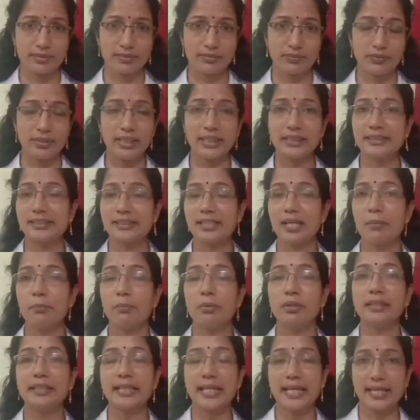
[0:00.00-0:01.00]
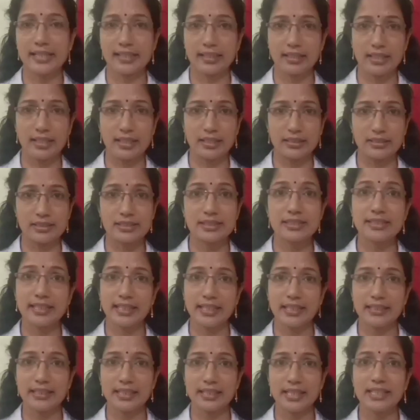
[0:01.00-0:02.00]
For example, Kerala
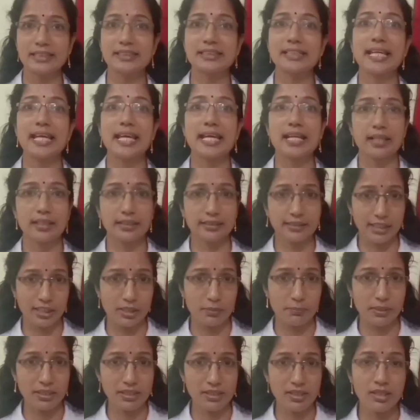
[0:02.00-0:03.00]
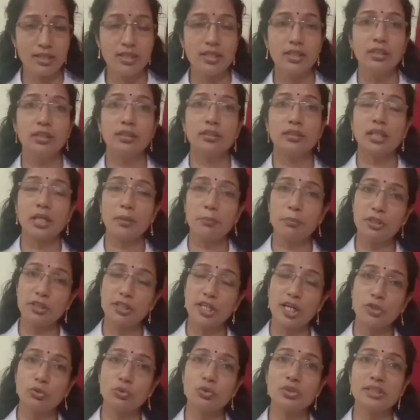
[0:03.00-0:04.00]
state has Kerala government. Tamil
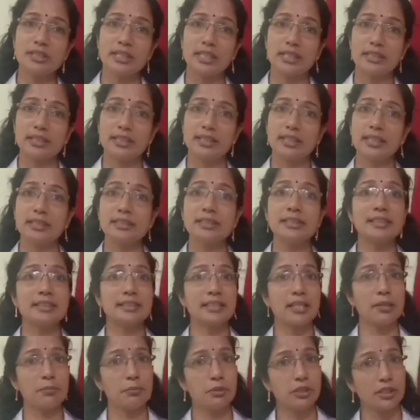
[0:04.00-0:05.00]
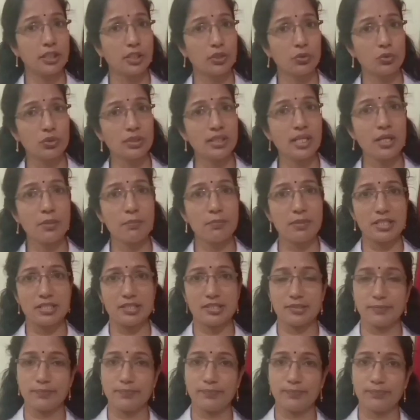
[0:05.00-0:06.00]
Nadu state has Tamil Nadu
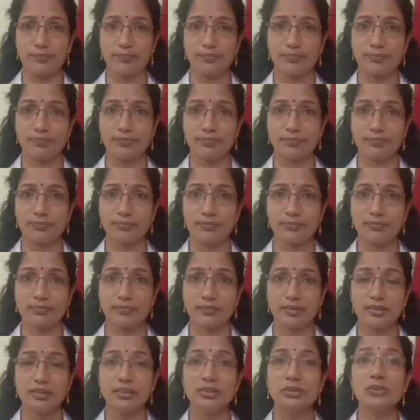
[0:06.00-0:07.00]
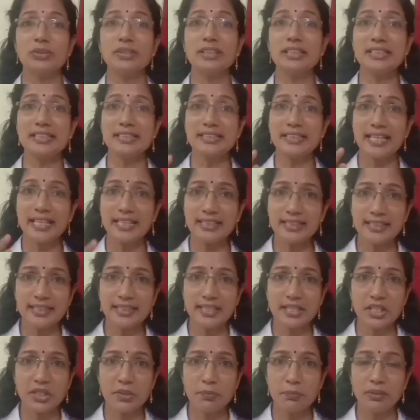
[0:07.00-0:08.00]
government. So the state
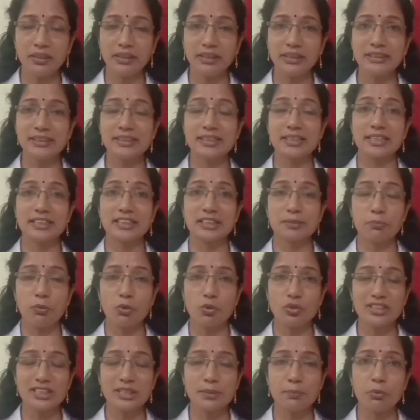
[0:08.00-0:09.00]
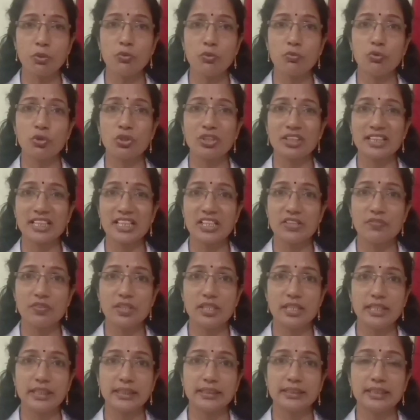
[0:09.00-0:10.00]
government is responsible for
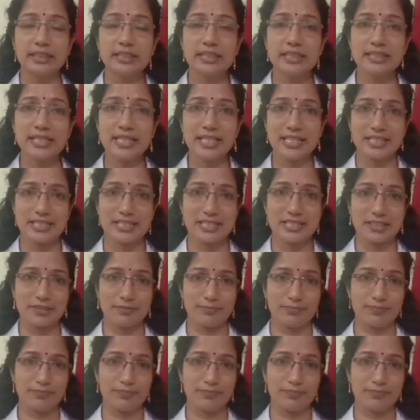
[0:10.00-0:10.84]
governing the state.